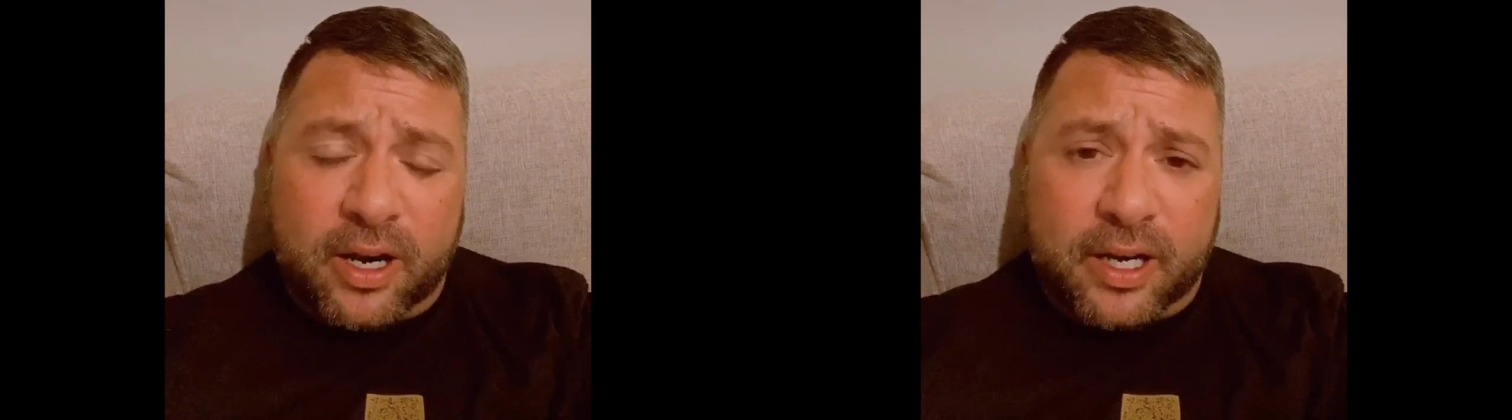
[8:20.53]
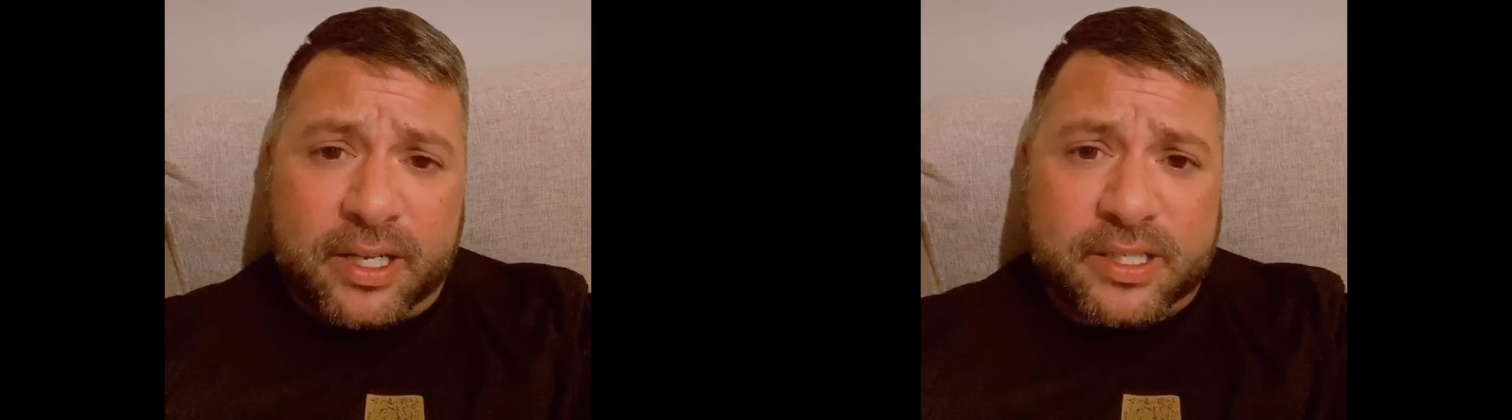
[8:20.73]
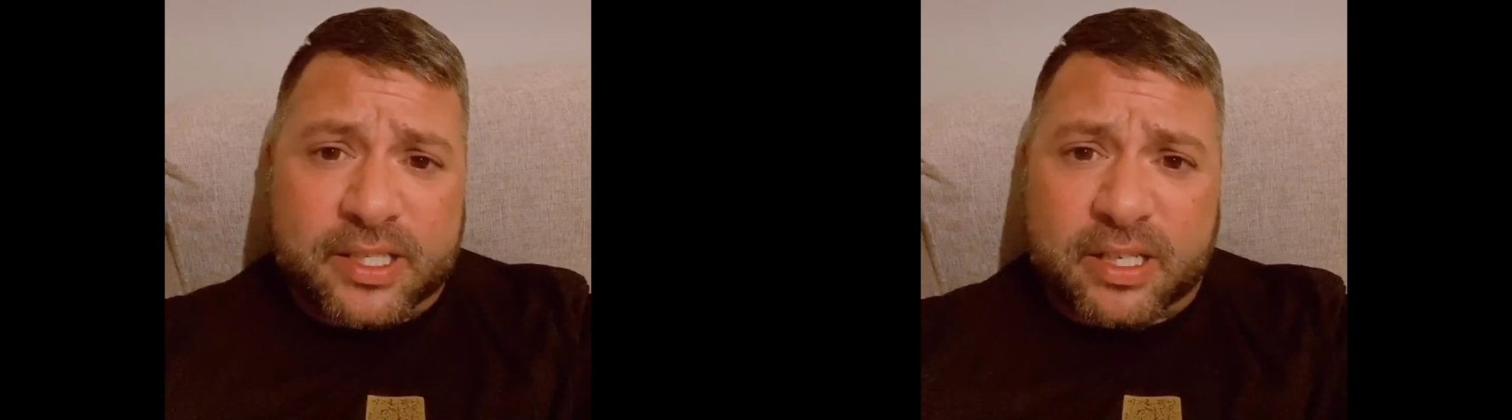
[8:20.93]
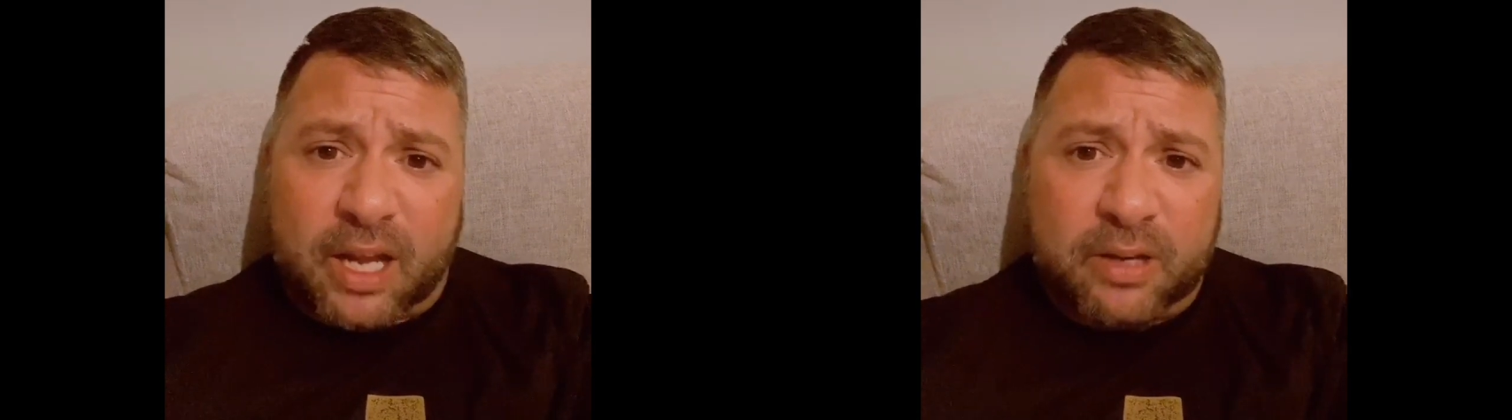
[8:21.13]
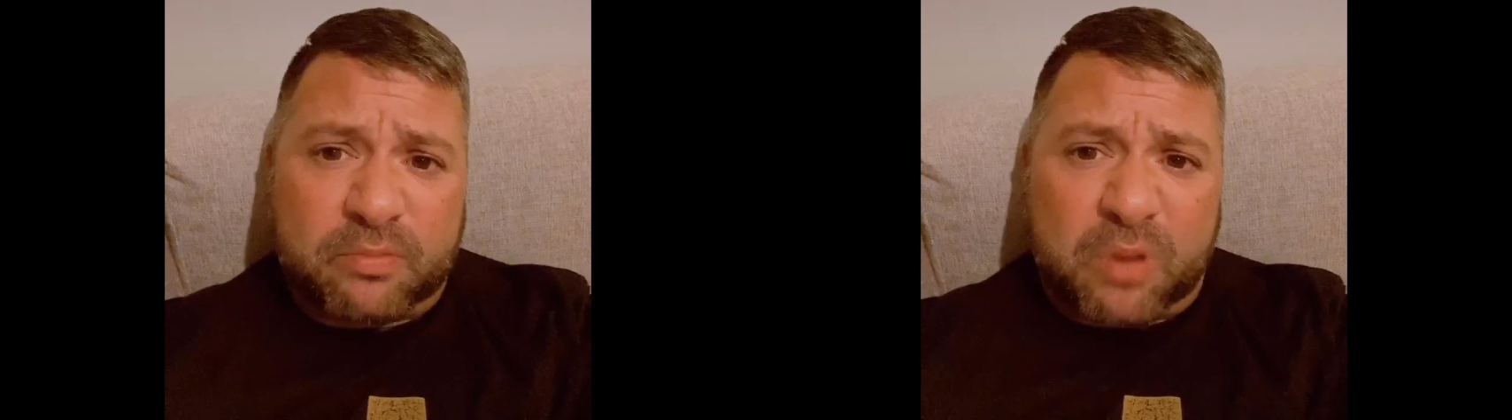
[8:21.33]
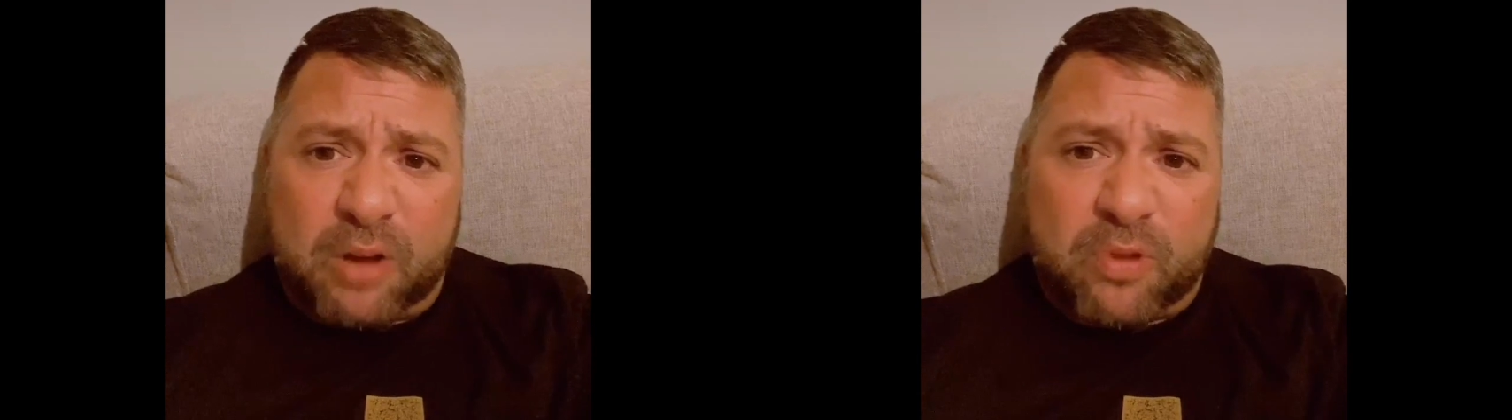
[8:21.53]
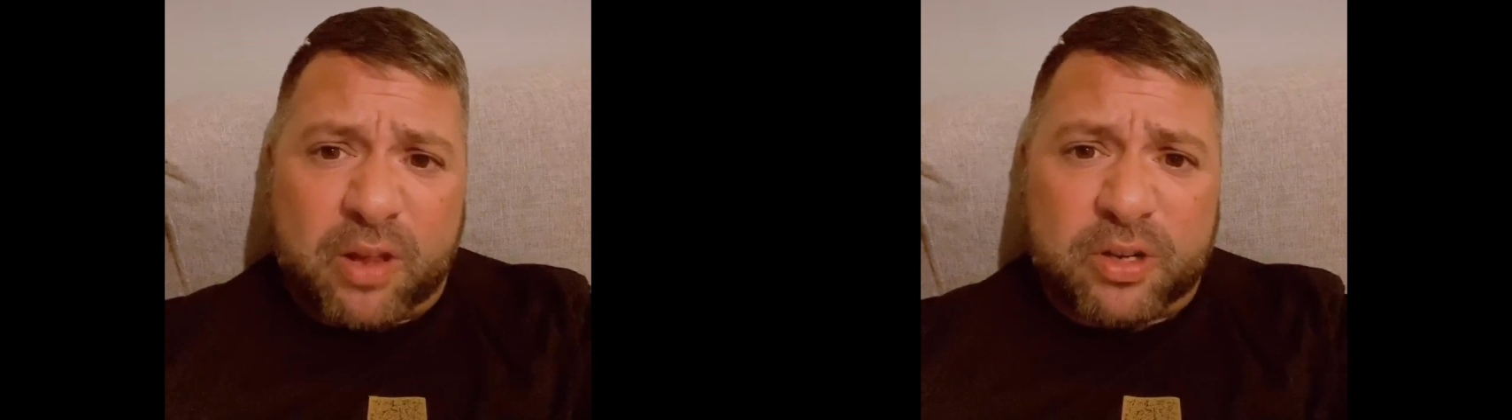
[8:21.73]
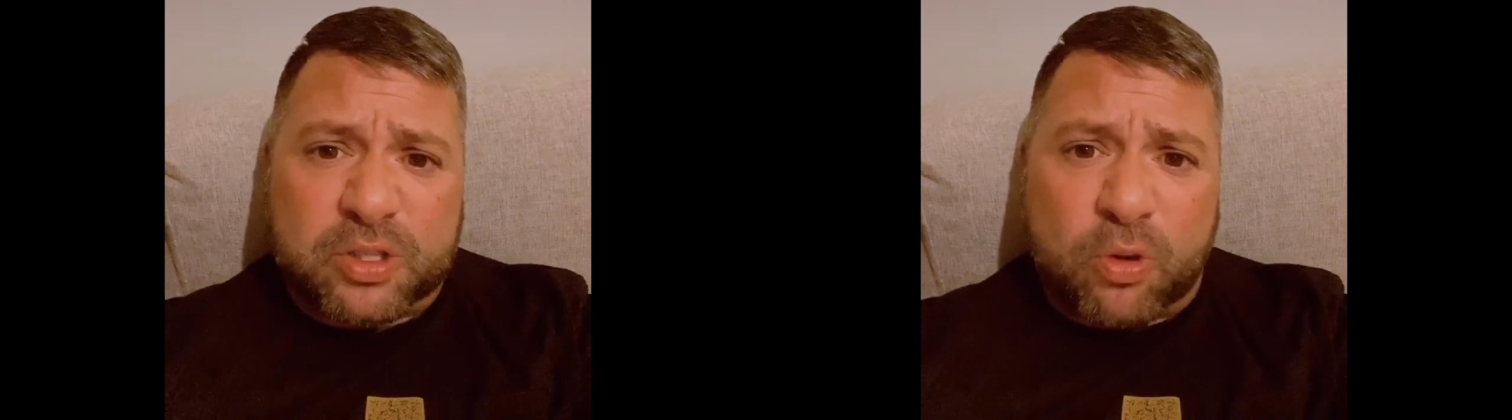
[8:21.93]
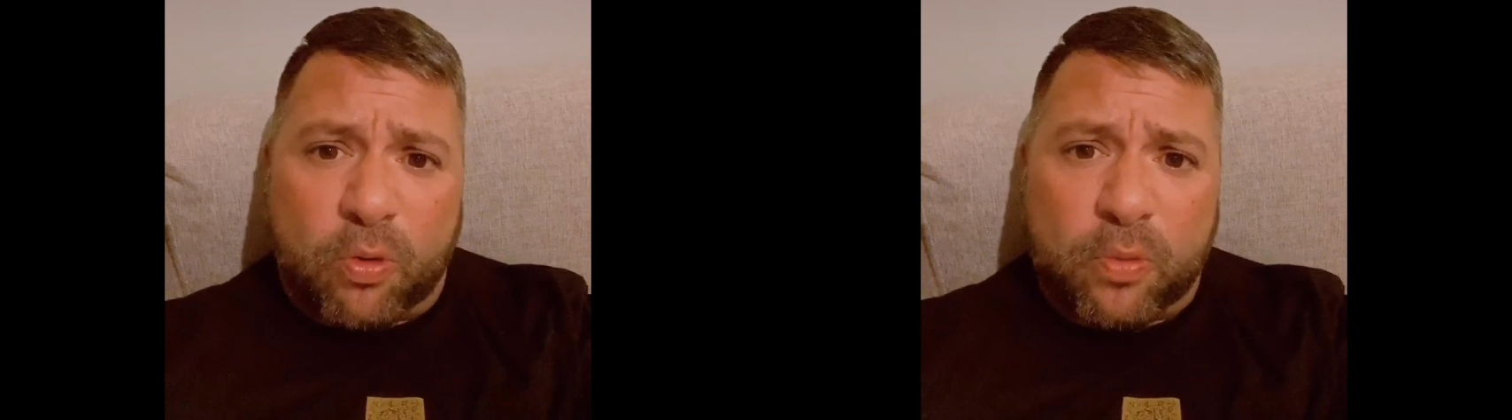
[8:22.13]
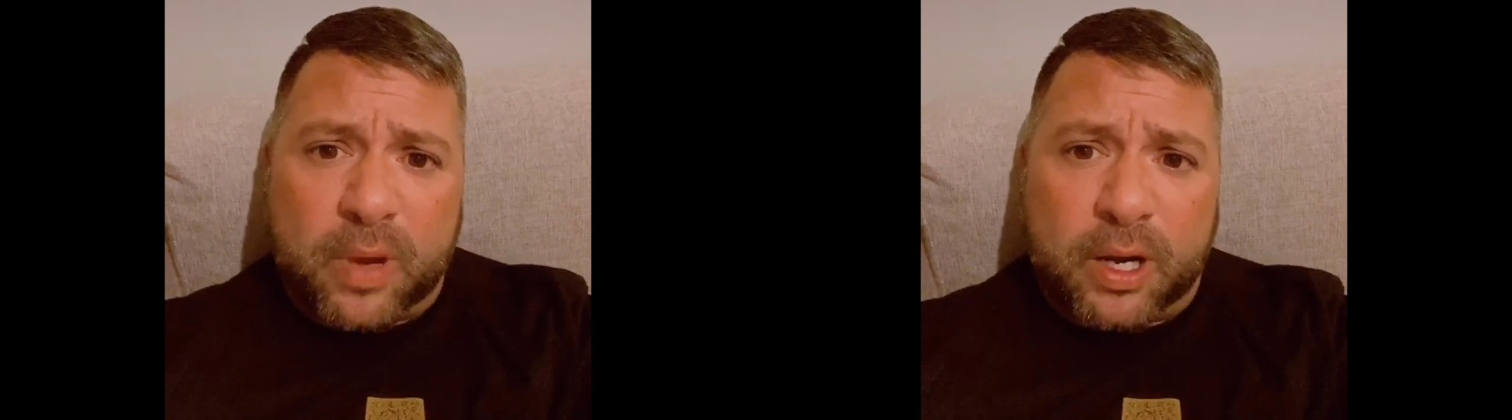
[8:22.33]
And he says, I'd, I'd rather just go
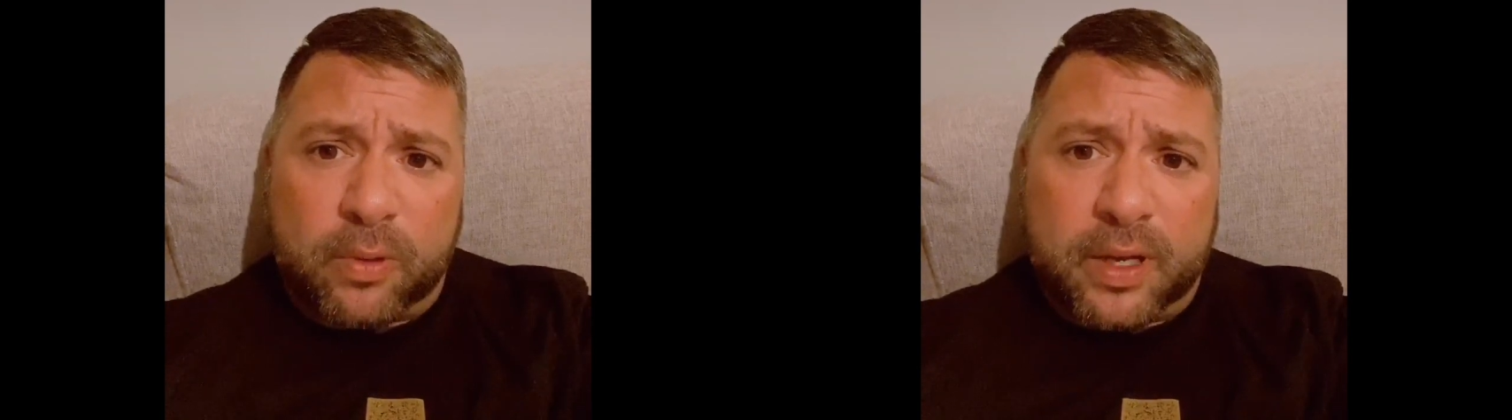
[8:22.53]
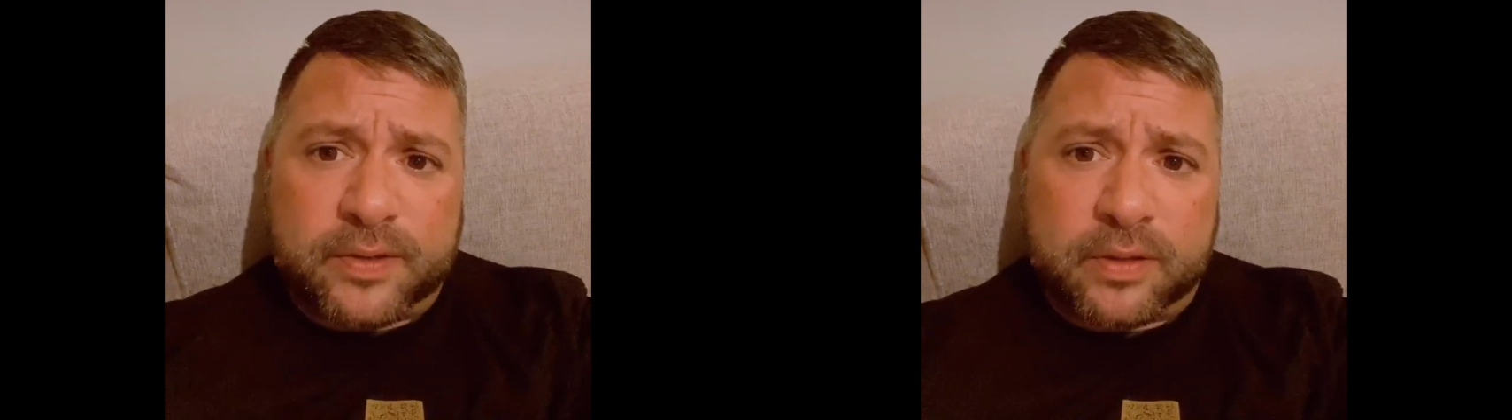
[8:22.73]
home anyways.